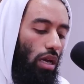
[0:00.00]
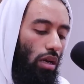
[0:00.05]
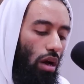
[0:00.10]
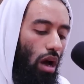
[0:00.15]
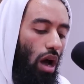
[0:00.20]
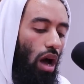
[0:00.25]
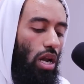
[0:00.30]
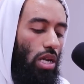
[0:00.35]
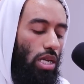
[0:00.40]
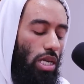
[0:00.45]
I
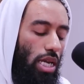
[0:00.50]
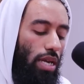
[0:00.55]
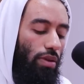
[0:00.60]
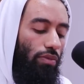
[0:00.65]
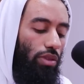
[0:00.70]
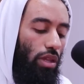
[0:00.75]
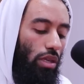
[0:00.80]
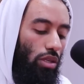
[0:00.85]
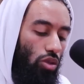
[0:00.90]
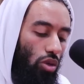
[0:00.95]
can't
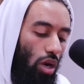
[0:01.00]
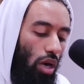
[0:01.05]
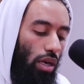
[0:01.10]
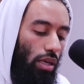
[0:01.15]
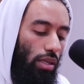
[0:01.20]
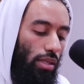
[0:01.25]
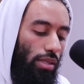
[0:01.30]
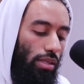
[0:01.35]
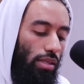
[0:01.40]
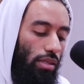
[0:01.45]
leave the
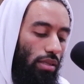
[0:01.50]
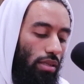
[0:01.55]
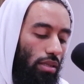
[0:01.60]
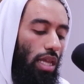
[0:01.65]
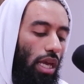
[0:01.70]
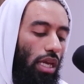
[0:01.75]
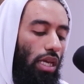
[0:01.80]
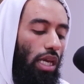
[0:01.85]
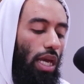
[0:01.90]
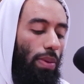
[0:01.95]
drugs.
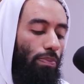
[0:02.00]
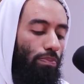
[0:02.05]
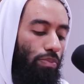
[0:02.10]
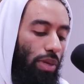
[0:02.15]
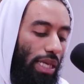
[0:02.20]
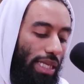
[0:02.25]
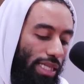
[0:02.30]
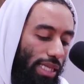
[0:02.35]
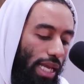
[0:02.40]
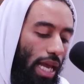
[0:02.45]
They keep
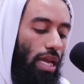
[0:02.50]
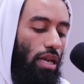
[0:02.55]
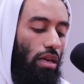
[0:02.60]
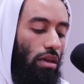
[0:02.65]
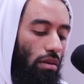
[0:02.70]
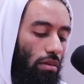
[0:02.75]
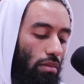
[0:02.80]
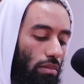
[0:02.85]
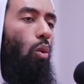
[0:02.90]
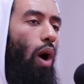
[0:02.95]
me
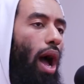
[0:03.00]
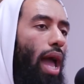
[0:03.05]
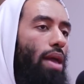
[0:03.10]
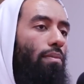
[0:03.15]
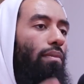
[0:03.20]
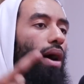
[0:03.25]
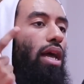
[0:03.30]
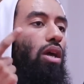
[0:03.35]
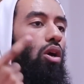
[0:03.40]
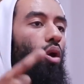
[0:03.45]
sane. Why
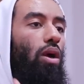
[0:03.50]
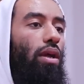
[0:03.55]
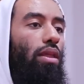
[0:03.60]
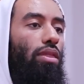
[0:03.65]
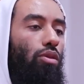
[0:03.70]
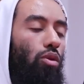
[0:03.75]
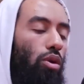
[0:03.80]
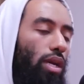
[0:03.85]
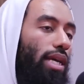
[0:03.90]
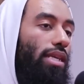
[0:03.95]
am I going
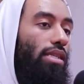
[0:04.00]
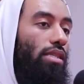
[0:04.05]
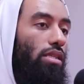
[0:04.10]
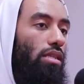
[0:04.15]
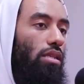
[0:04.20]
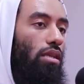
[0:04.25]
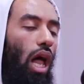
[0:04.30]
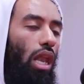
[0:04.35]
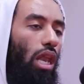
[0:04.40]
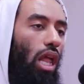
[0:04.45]
through
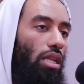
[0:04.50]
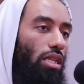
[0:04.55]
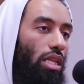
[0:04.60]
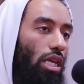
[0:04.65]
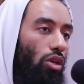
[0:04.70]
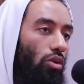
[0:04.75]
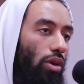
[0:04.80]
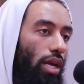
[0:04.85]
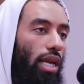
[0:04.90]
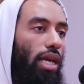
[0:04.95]
this? Allah
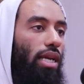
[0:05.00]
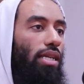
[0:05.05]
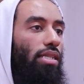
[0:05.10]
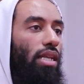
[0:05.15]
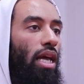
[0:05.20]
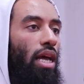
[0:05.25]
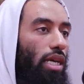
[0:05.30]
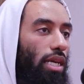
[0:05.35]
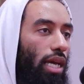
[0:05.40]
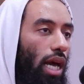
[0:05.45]
decreed
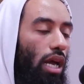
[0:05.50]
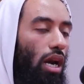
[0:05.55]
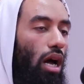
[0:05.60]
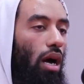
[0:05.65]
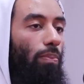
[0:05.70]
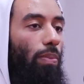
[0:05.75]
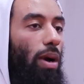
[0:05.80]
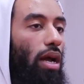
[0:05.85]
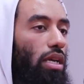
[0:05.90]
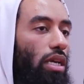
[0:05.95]
this, get
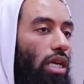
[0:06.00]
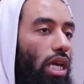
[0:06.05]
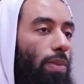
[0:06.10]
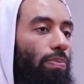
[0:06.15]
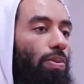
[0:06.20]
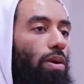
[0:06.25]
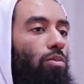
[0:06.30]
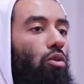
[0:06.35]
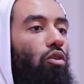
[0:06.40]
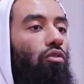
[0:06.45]
up and
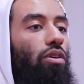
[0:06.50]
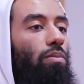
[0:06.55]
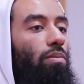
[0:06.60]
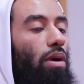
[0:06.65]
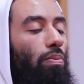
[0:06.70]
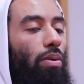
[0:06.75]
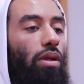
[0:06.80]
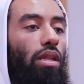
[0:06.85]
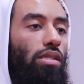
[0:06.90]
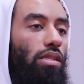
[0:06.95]
keep it moving,
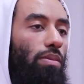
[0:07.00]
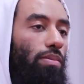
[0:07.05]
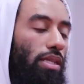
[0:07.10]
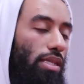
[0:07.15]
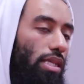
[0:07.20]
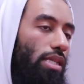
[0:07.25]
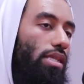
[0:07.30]
my brothers and my